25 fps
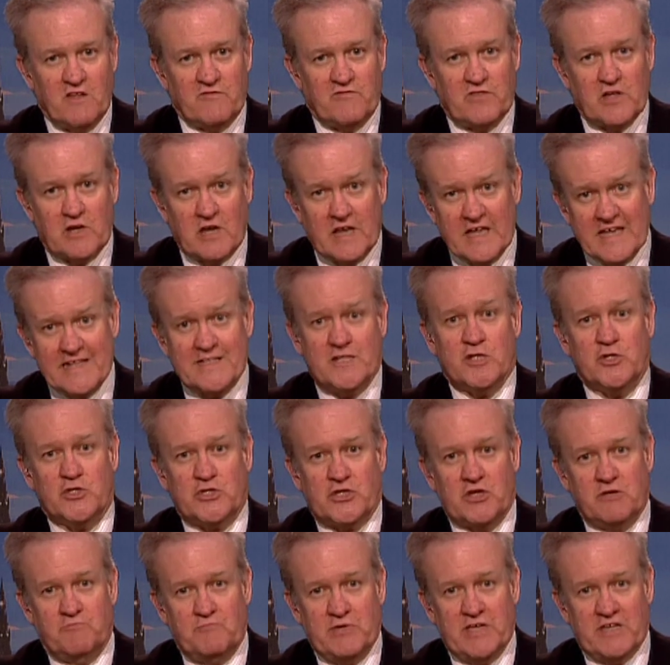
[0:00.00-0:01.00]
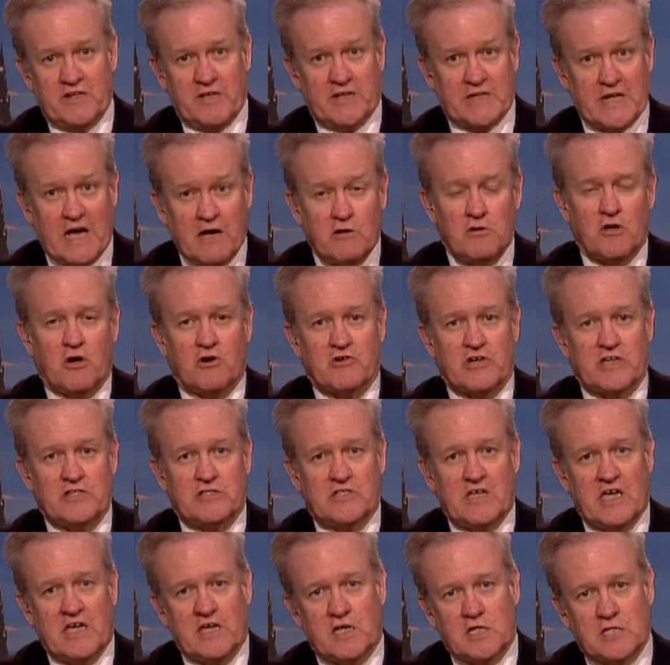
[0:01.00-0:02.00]
The latency period, how long
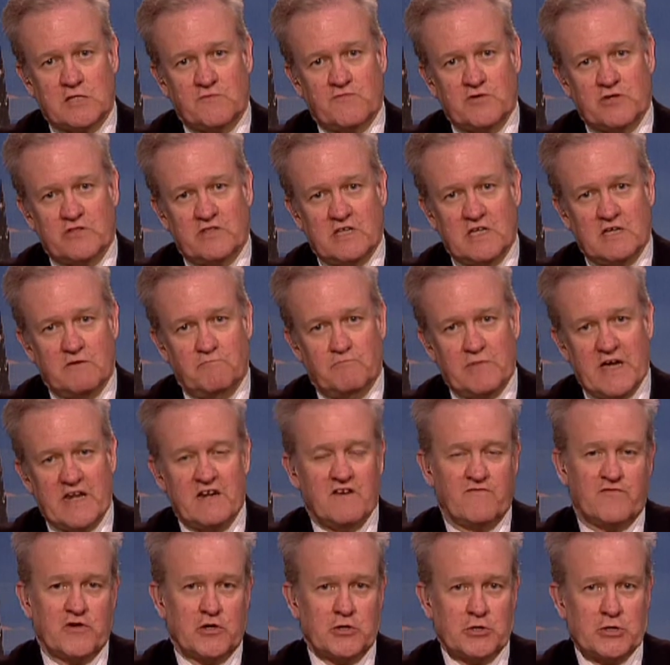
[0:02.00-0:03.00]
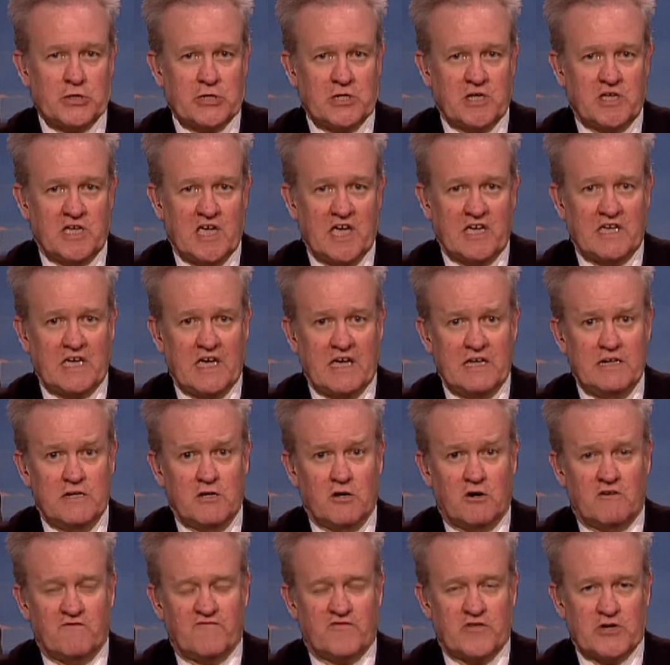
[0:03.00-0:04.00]
it takes for the benefits to kick in
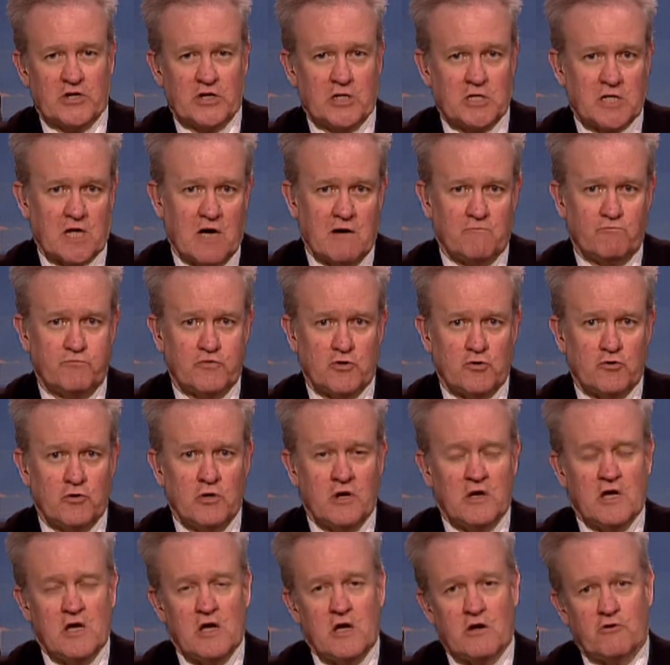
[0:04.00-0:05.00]
of, for example,